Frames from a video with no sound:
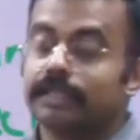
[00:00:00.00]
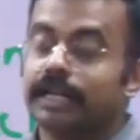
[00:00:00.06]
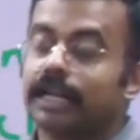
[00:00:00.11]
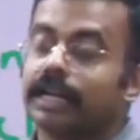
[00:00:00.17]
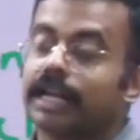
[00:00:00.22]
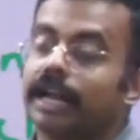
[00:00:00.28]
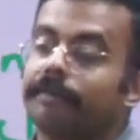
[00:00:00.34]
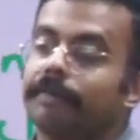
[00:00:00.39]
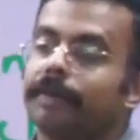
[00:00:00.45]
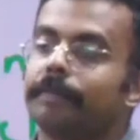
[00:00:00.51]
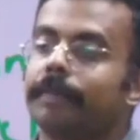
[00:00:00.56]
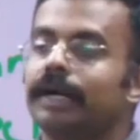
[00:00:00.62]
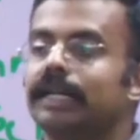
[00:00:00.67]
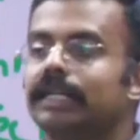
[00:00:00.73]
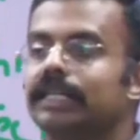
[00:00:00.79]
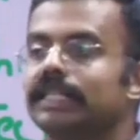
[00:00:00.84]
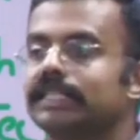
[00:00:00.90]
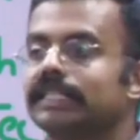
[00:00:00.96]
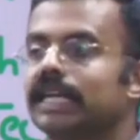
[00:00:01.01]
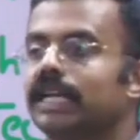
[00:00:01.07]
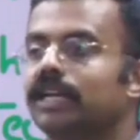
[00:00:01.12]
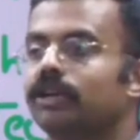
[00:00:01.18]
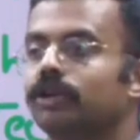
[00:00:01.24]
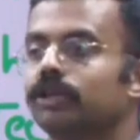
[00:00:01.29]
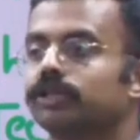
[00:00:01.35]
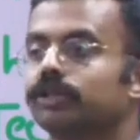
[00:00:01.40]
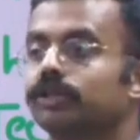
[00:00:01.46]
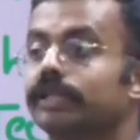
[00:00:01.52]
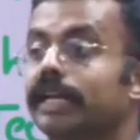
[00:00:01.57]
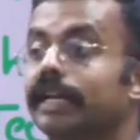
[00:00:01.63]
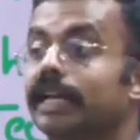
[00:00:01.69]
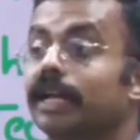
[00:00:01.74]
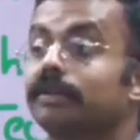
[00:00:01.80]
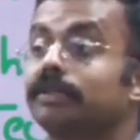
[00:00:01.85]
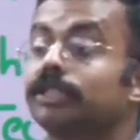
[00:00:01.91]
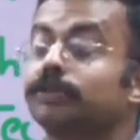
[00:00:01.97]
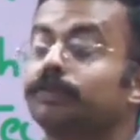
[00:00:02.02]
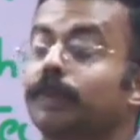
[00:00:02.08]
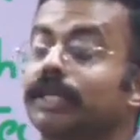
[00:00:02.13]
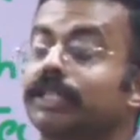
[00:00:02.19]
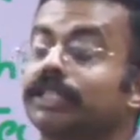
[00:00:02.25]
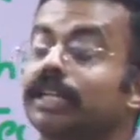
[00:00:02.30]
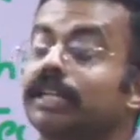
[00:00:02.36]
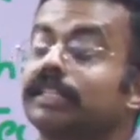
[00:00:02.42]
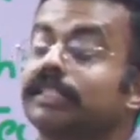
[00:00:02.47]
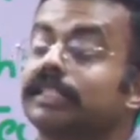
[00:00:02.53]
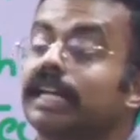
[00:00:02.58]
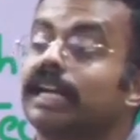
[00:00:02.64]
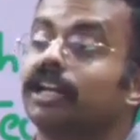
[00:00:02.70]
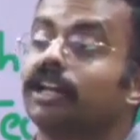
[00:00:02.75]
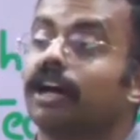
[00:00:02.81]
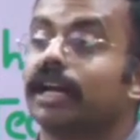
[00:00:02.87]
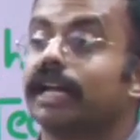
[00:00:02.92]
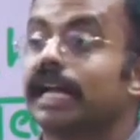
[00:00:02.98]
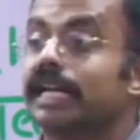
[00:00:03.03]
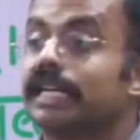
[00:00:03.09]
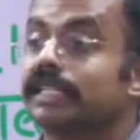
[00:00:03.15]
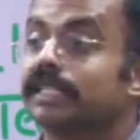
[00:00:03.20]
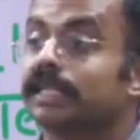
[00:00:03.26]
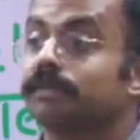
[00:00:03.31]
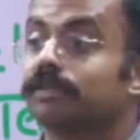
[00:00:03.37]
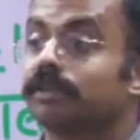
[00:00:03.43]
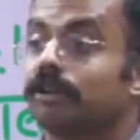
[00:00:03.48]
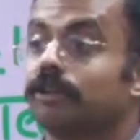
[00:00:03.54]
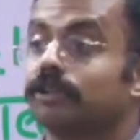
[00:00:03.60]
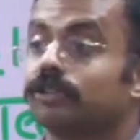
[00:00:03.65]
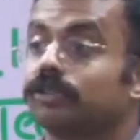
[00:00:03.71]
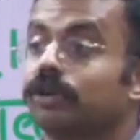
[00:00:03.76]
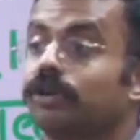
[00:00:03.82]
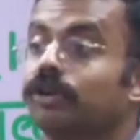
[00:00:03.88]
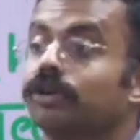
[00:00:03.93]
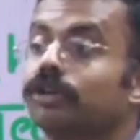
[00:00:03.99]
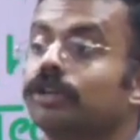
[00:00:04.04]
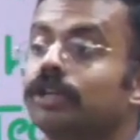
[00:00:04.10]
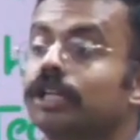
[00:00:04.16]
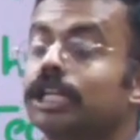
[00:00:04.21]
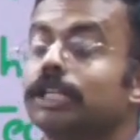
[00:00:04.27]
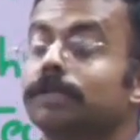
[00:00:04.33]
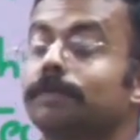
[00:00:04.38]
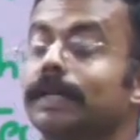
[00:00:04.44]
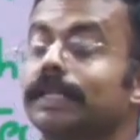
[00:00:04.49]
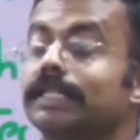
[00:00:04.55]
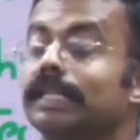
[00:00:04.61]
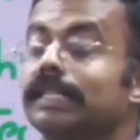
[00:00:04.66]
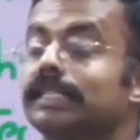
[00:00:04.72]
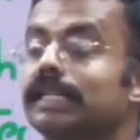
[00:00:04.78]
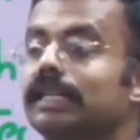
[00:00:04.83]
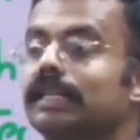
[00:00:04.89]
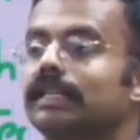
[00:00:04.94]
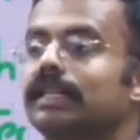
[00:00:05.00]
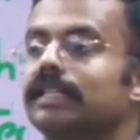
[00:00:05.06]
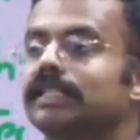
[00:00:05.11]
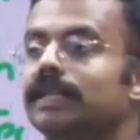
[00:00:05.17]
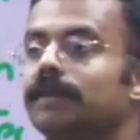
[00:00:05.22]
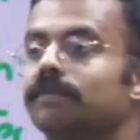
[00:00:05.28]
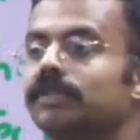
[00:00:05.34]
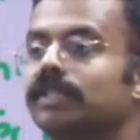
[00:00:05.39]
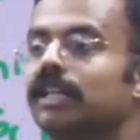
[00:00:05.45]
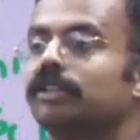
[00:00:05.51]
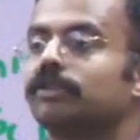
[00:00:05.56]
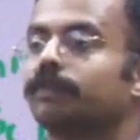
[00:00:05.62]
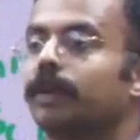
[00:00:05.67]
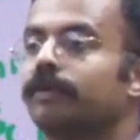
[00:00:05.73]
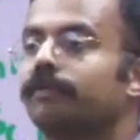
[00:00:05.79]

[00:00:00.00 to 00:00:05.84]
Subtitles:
there can be multi-celled also. There can be special celled organisms also. Special cell, and some cells